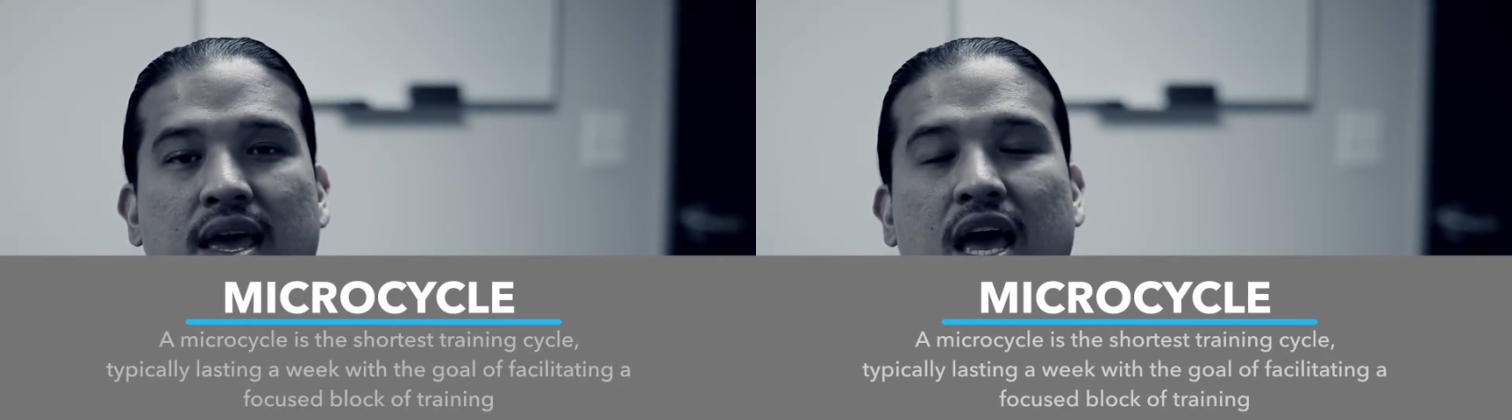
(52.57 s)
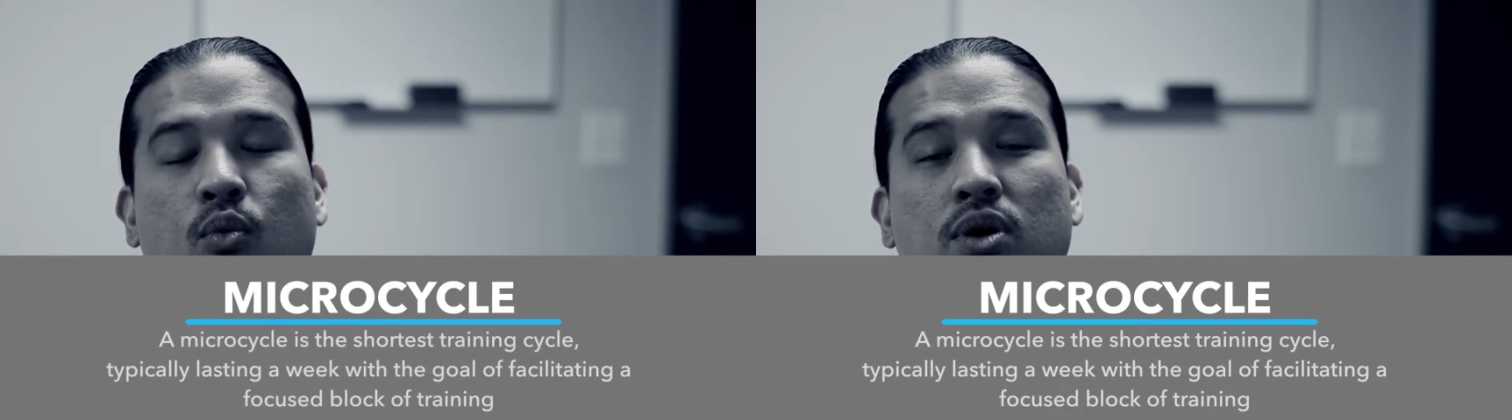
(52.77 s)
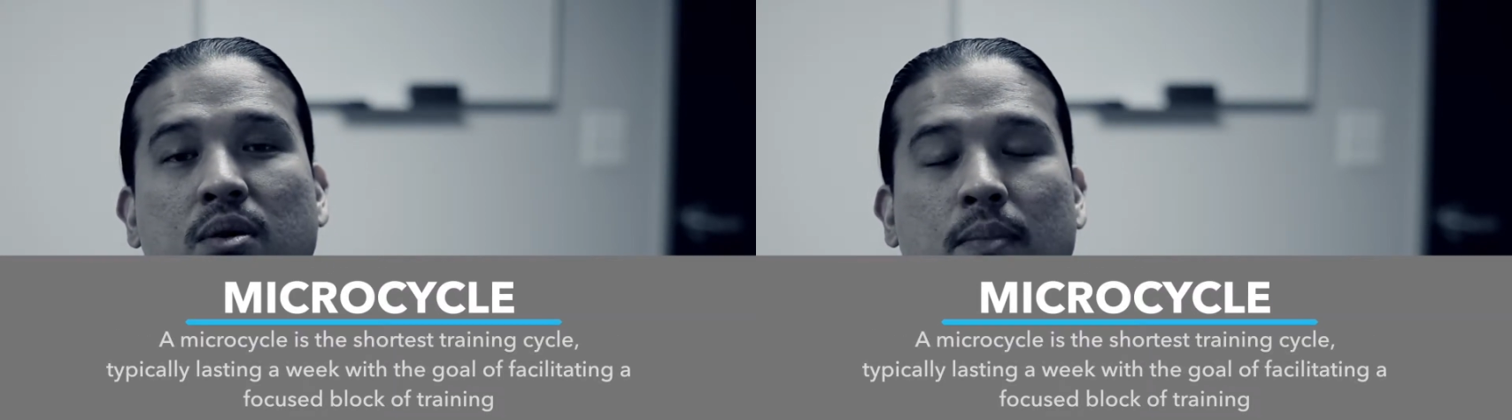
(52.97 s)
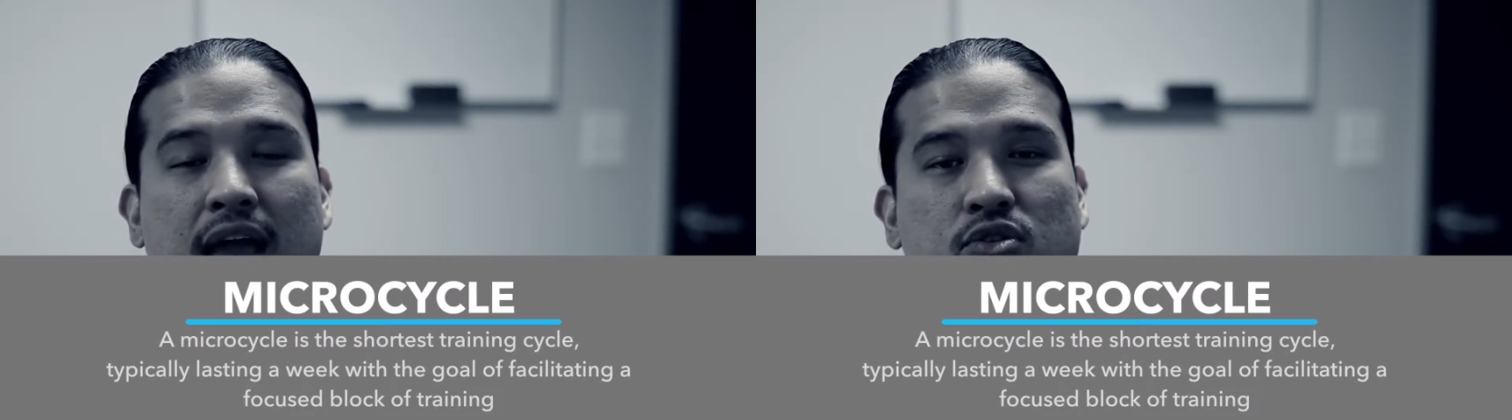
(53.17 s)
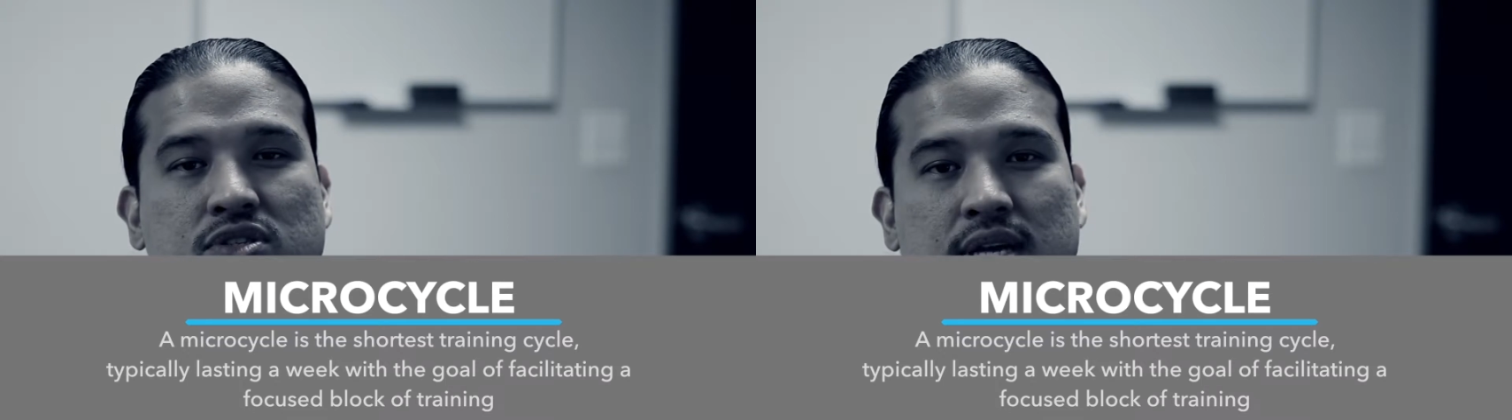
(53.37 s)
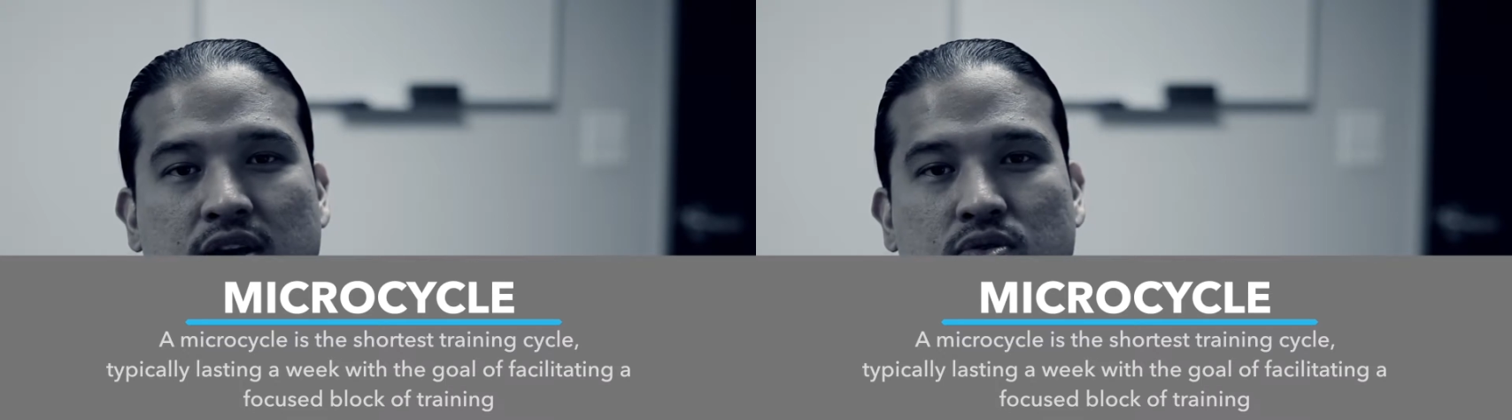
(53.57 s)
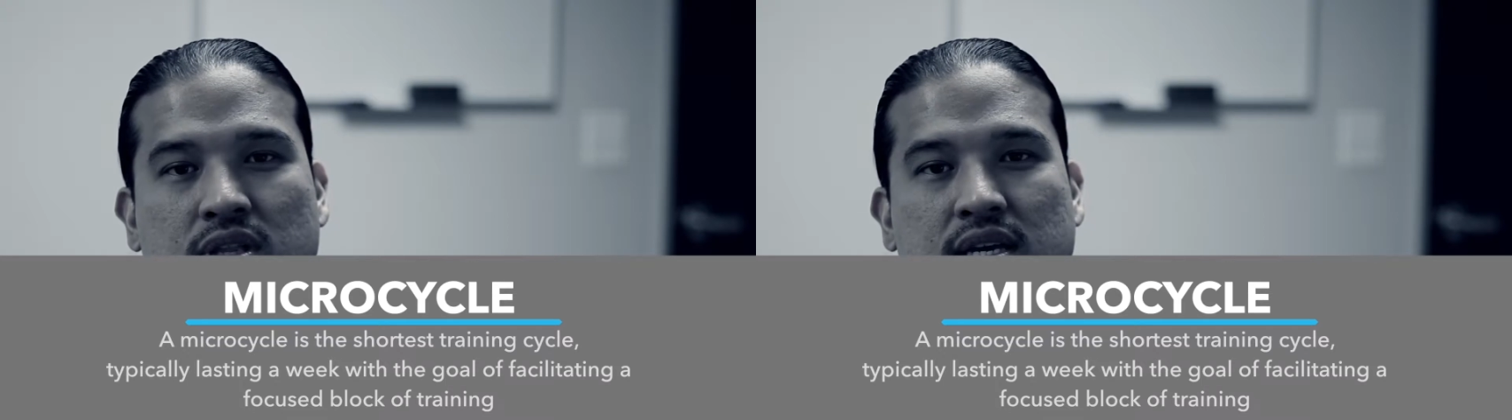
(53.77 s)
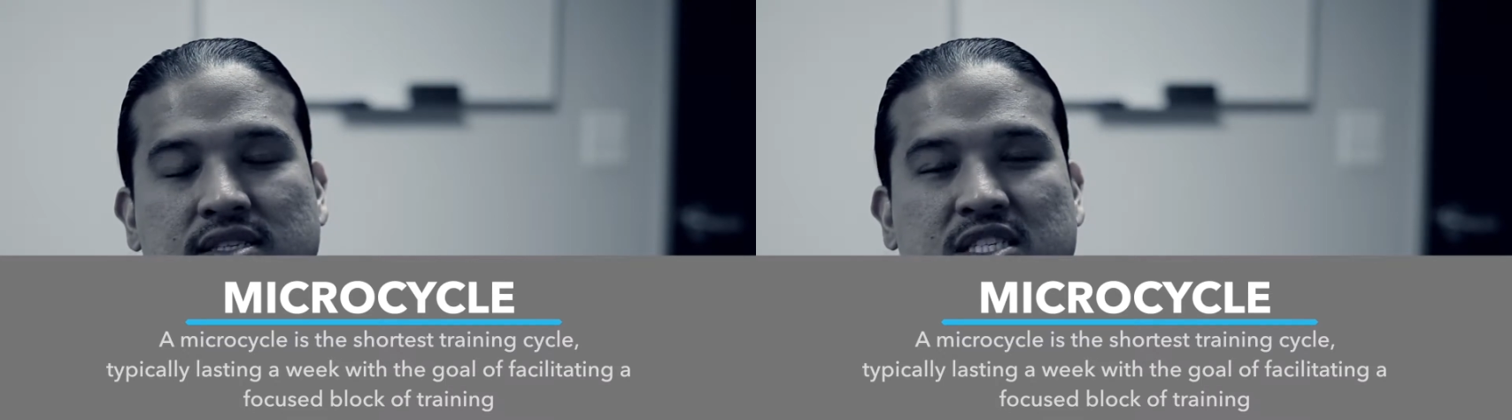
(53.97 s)
And what a
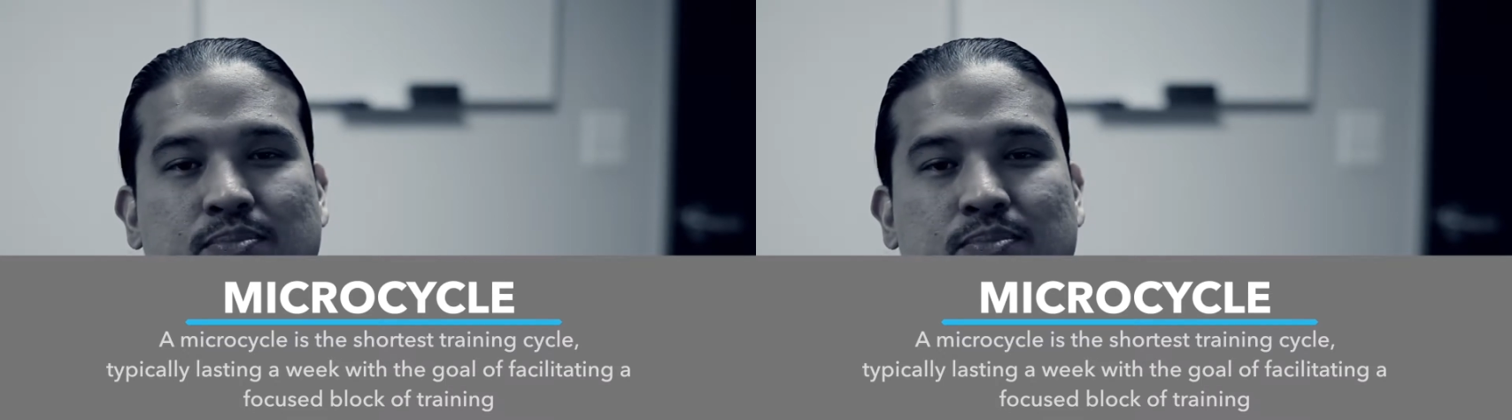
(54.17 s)
microcycle is